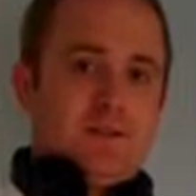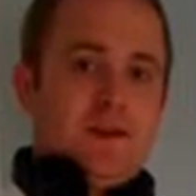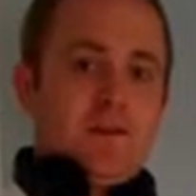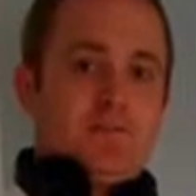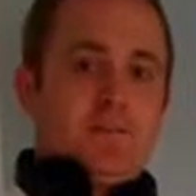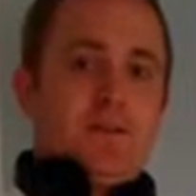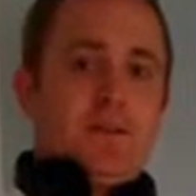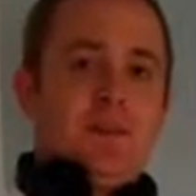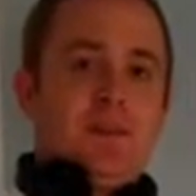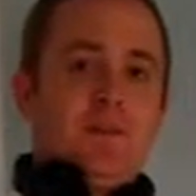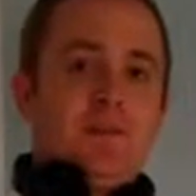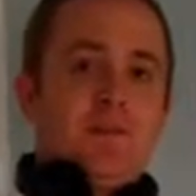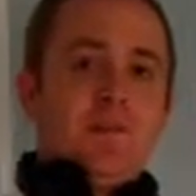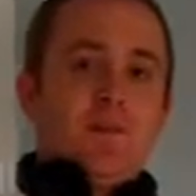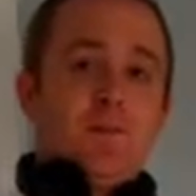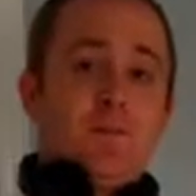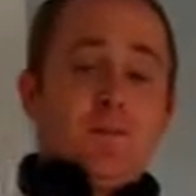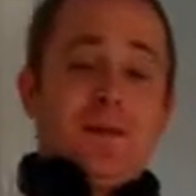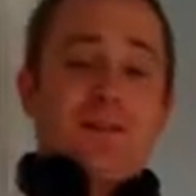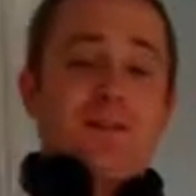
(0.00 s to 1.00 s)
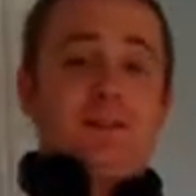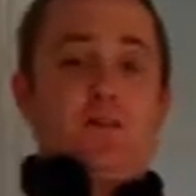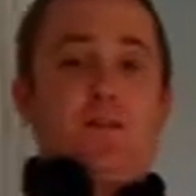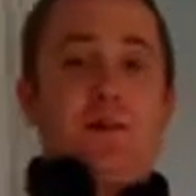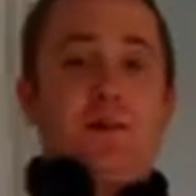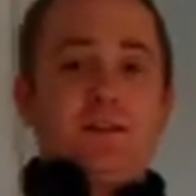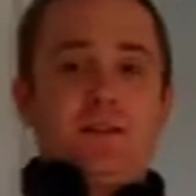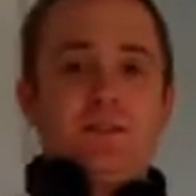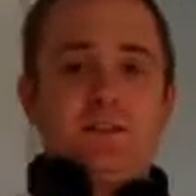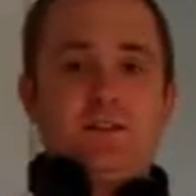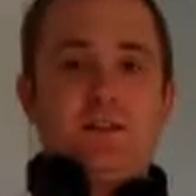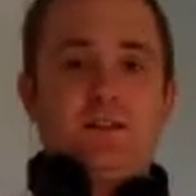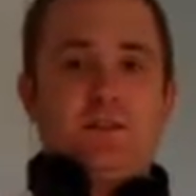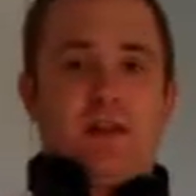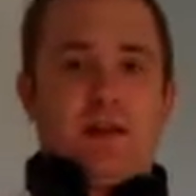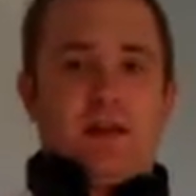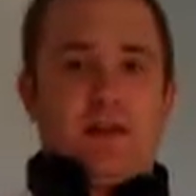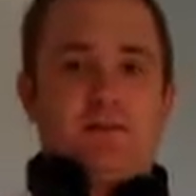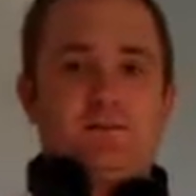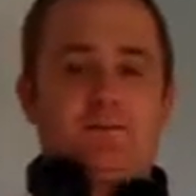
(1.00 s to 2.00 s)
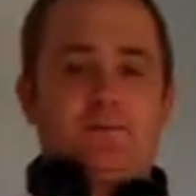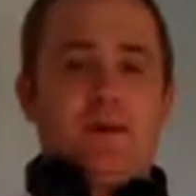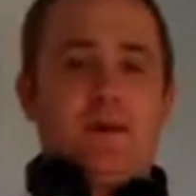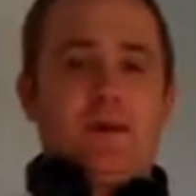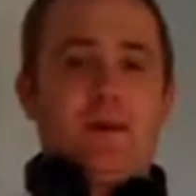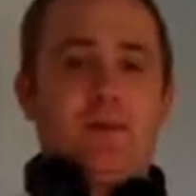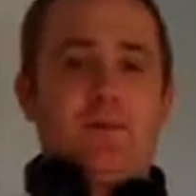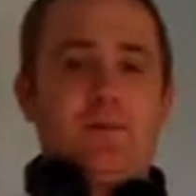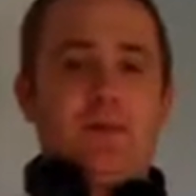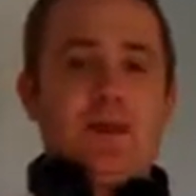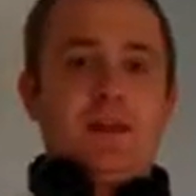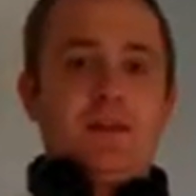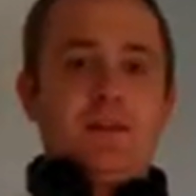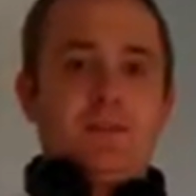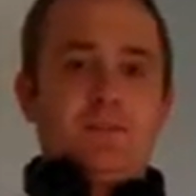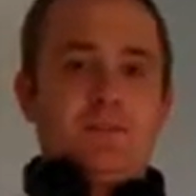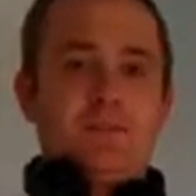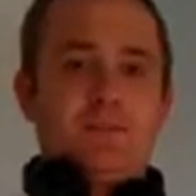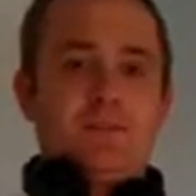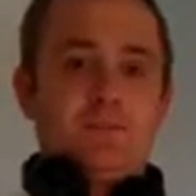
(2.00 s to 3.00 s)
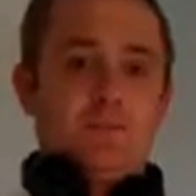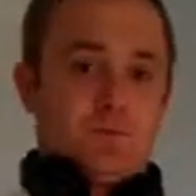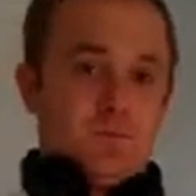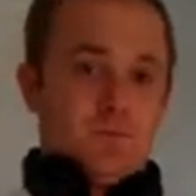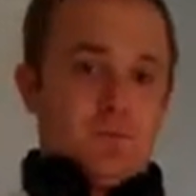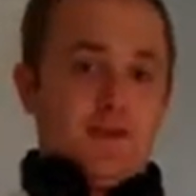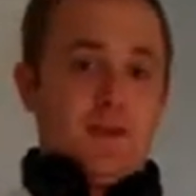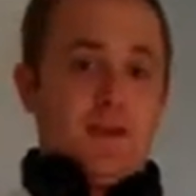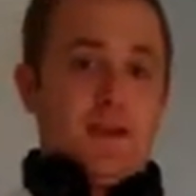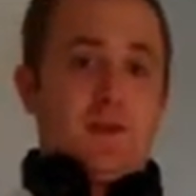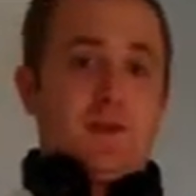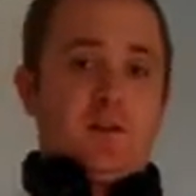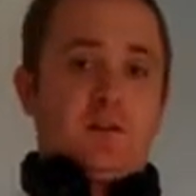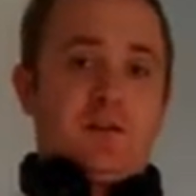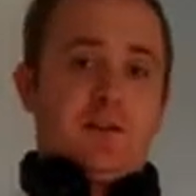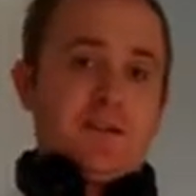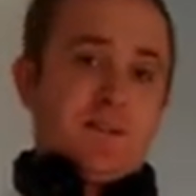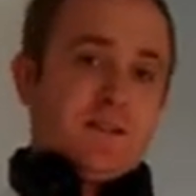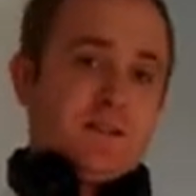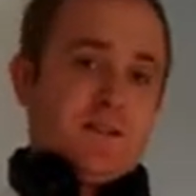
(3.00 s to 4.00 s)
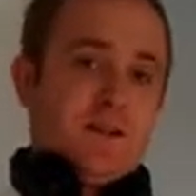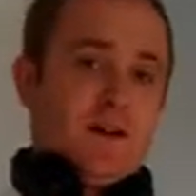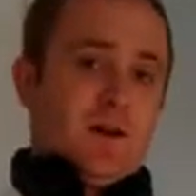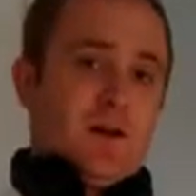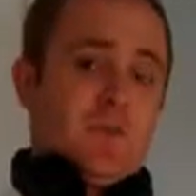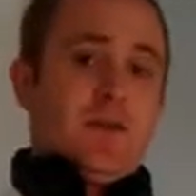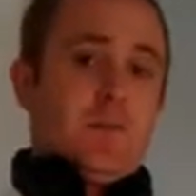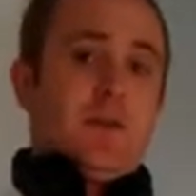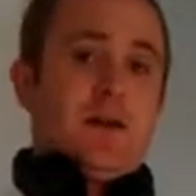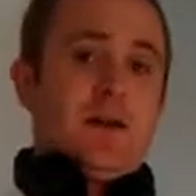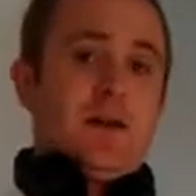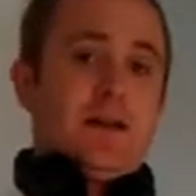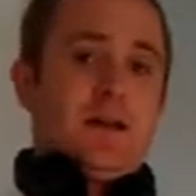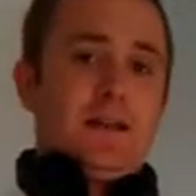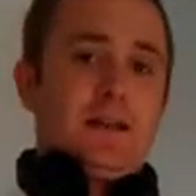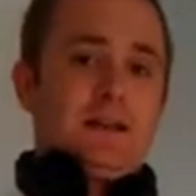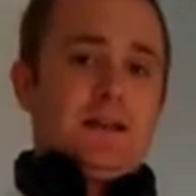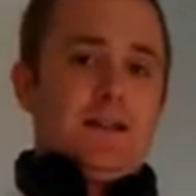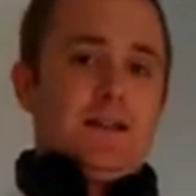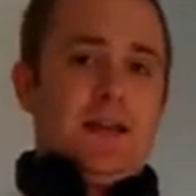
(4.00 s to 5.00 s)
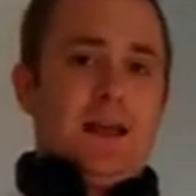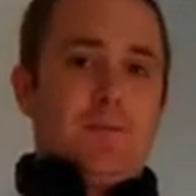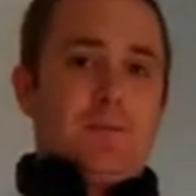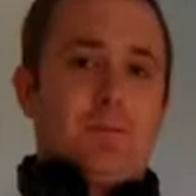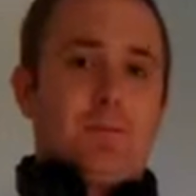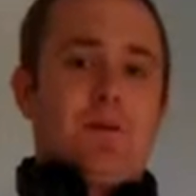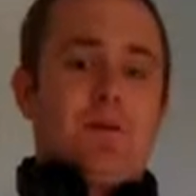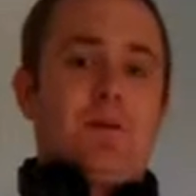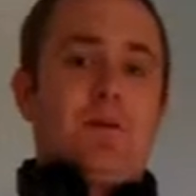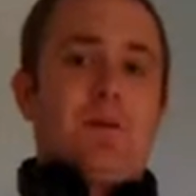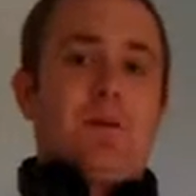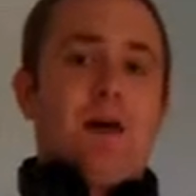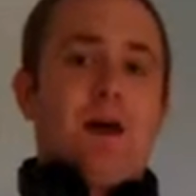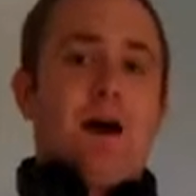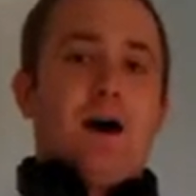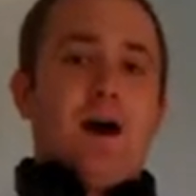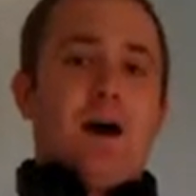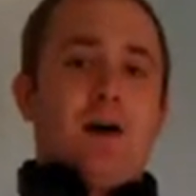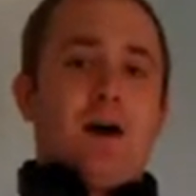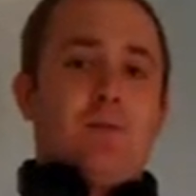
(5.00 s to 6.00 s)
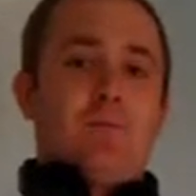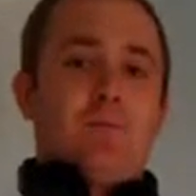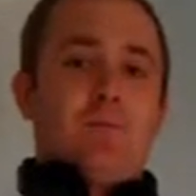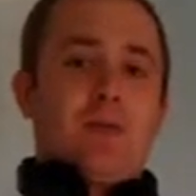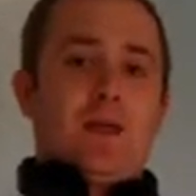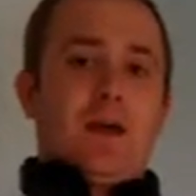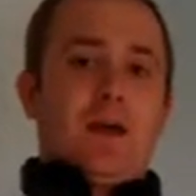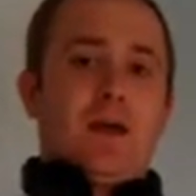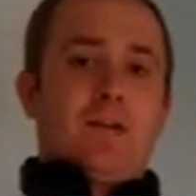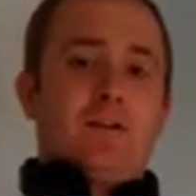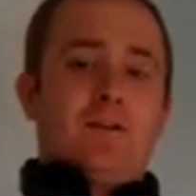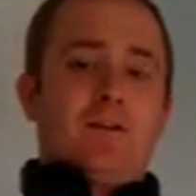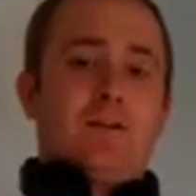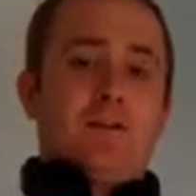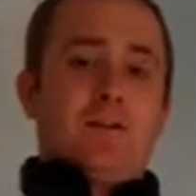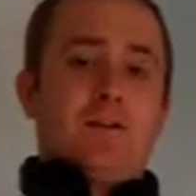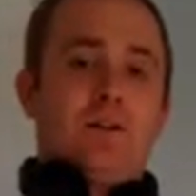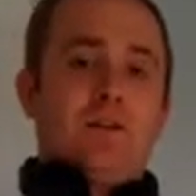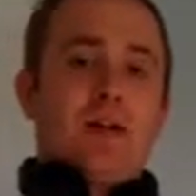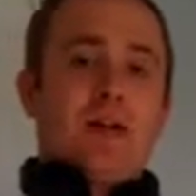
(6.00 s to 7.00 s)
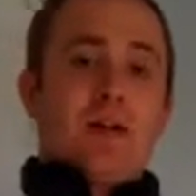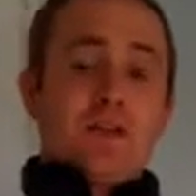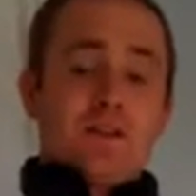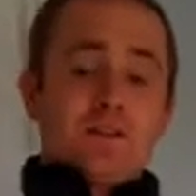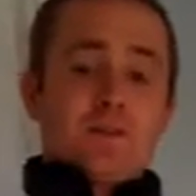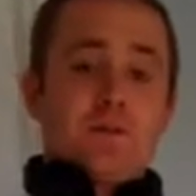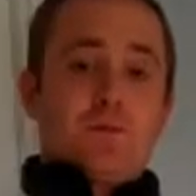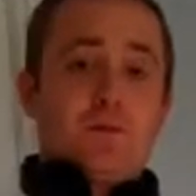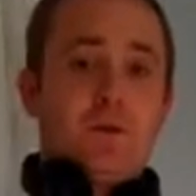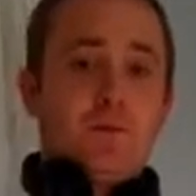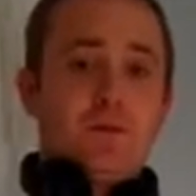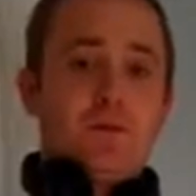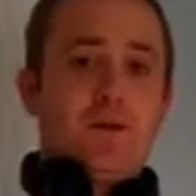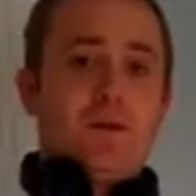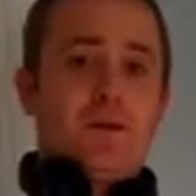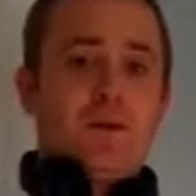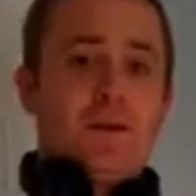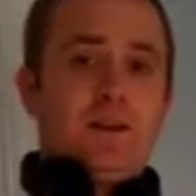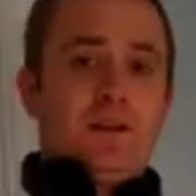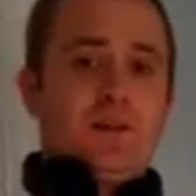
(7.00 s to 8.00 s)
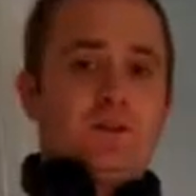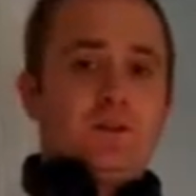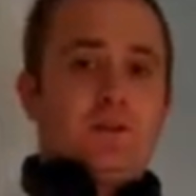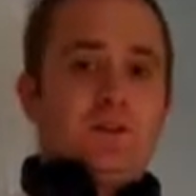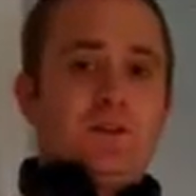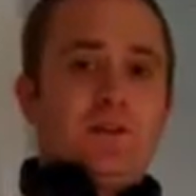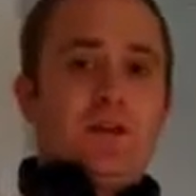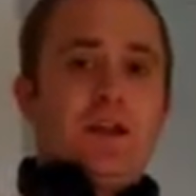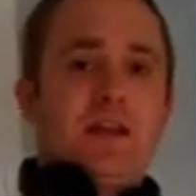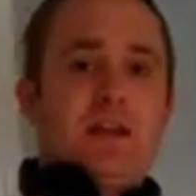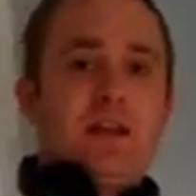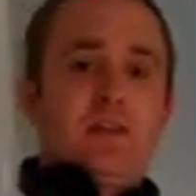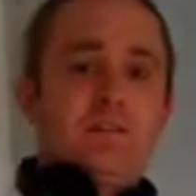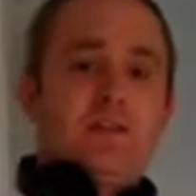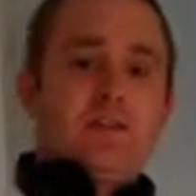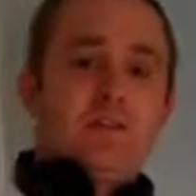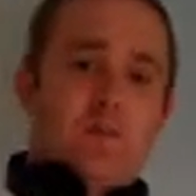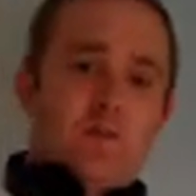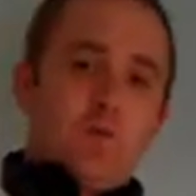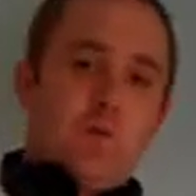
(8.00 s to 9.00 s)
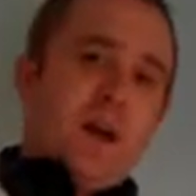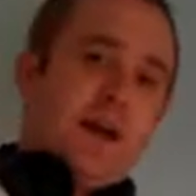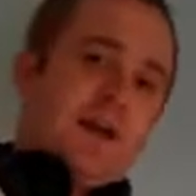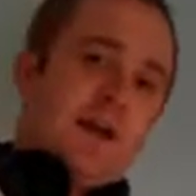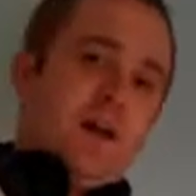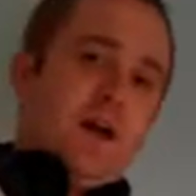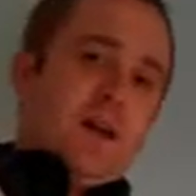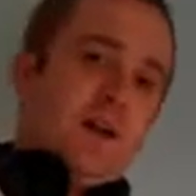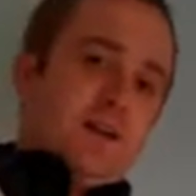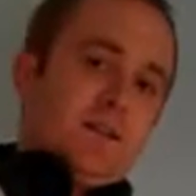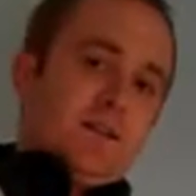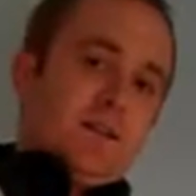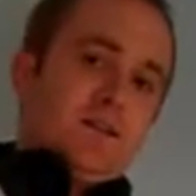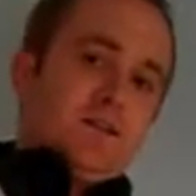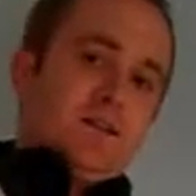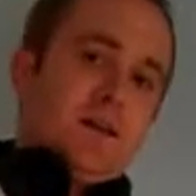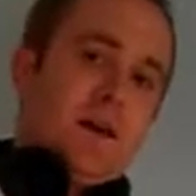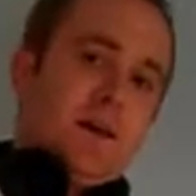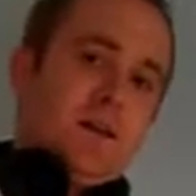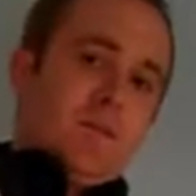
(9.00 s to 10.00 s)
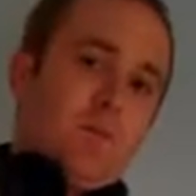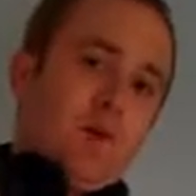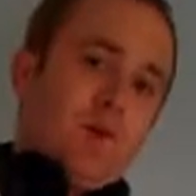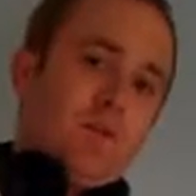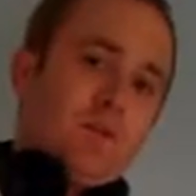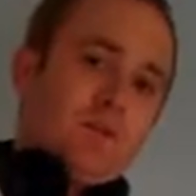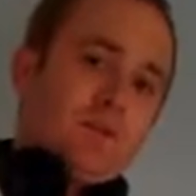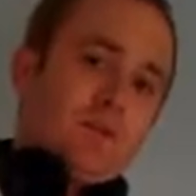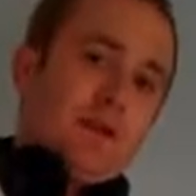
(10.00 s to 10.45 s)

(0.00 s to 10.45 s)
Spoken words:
that? The best way to do that is to get hold of a guitar, plug it into the amp, and initially what we're doing is we're checking for the red light on the